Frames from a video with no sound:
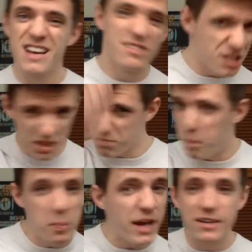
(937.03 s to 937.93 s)
to the
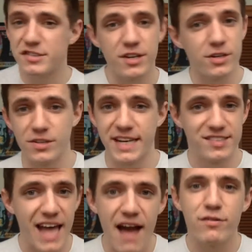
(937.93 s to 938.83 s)
big circle next
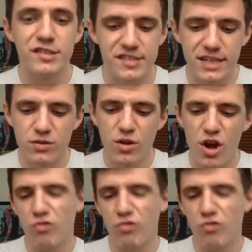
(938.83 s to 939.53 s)
to every single